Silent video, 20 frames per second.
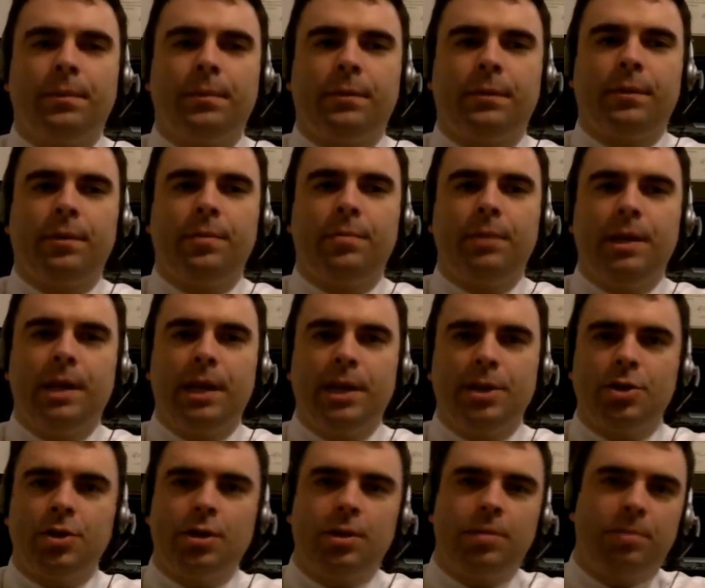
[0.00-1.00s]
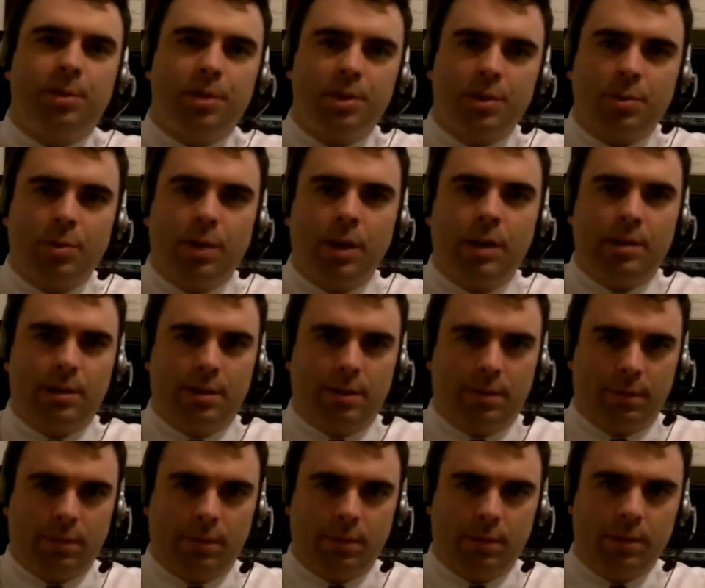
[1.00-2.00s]
to be naturally
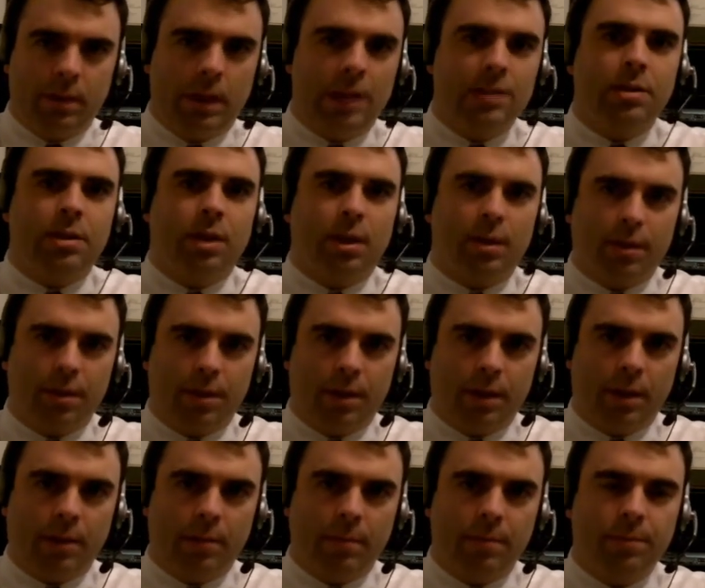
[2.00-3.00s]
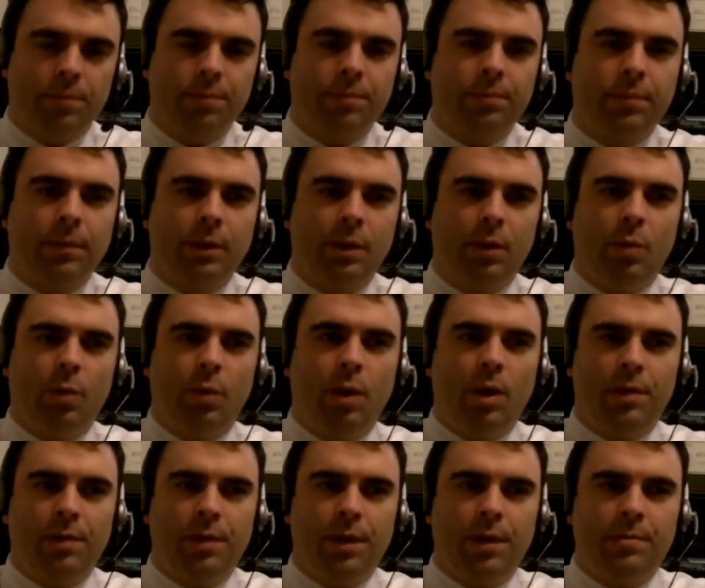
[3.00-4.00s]
persuasive, that's another thing. You
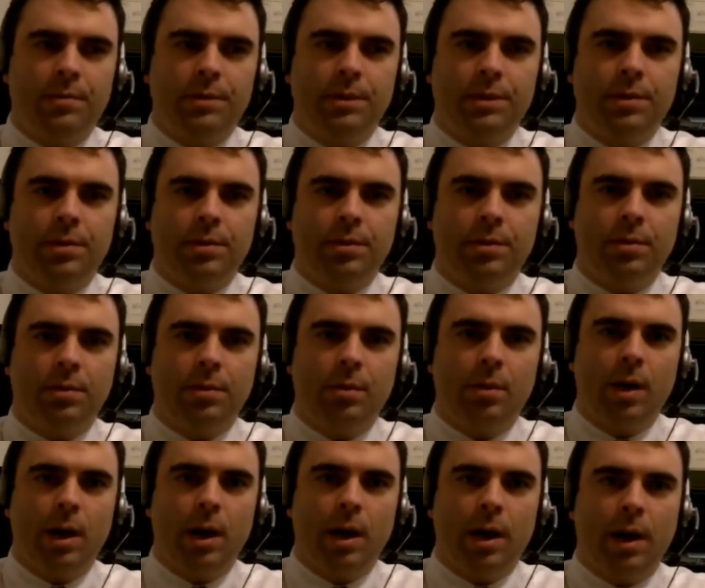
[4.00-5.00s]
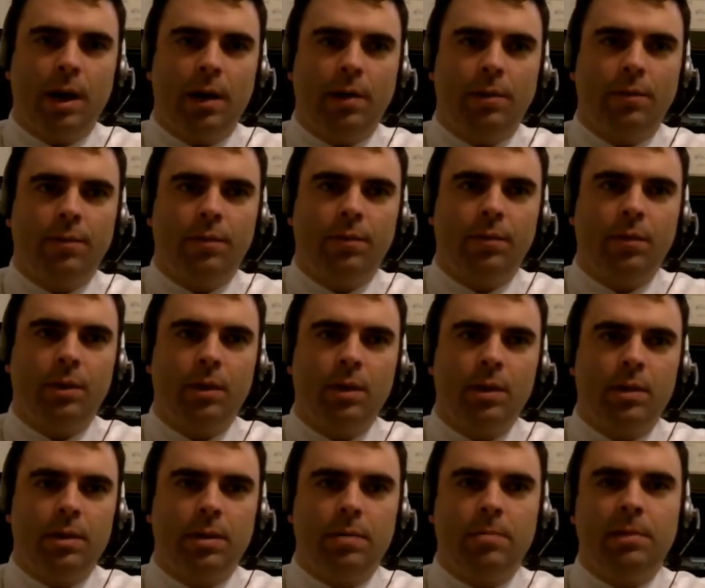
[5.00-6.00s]
want them to have
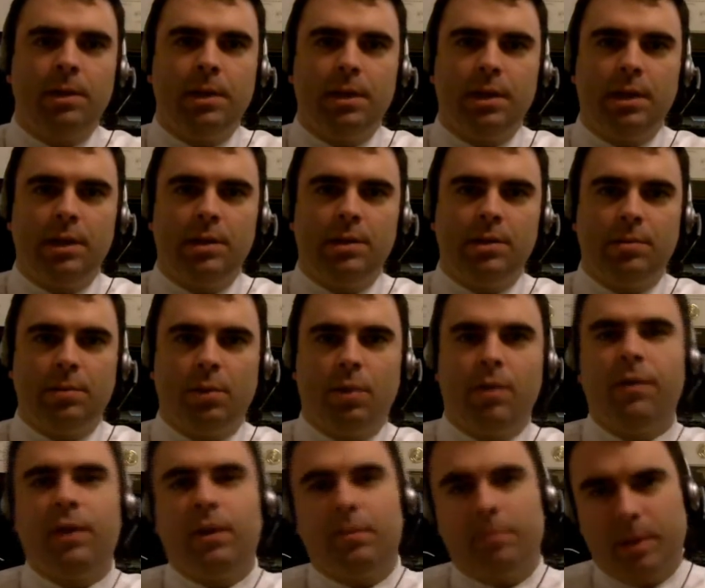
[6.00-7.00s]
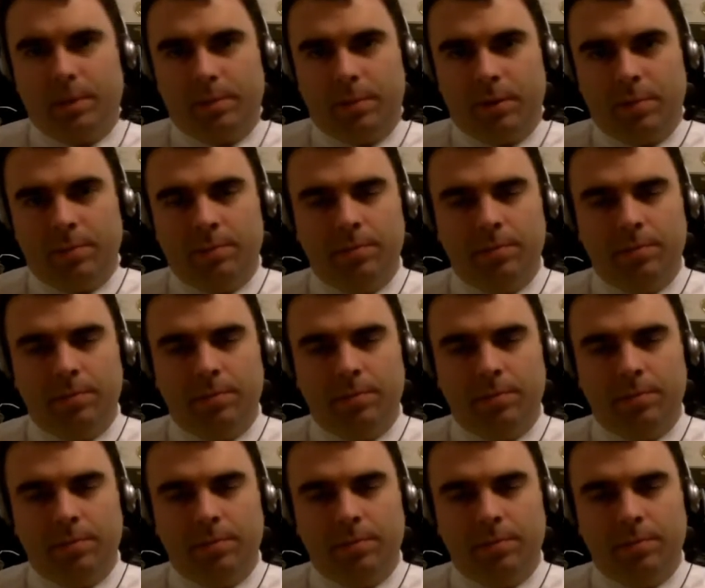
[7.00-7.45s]
the ability to motivate people.